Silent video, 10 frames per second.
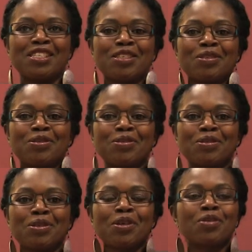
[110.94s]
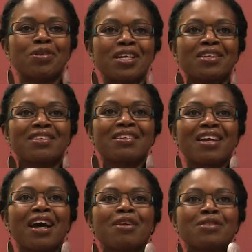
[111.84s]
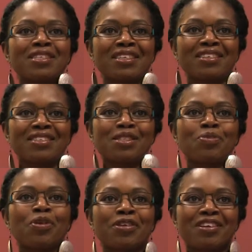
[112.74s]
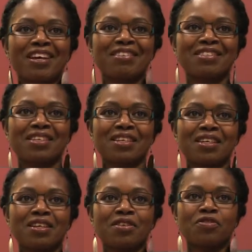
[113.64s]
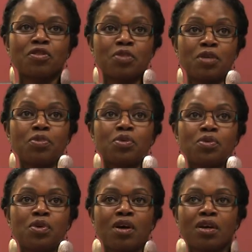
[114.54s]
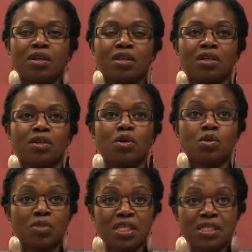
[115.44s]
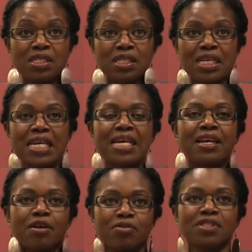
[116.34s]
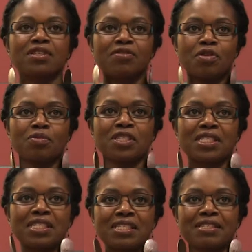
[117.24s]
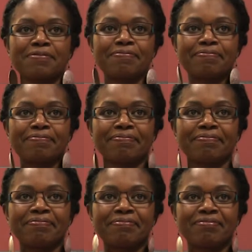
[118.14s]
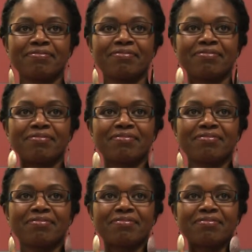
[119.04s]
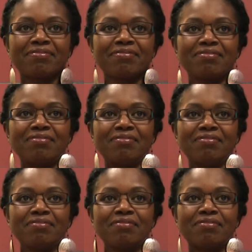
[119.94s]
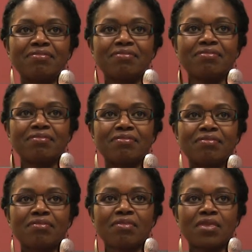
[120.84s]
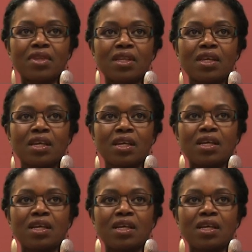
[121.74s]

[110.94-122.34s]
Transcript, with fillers: to create housing, supported housing, for people who are homeless and at risk of homelessness. Cool, so that'd be the hard to house. We often hear that term, hard to house.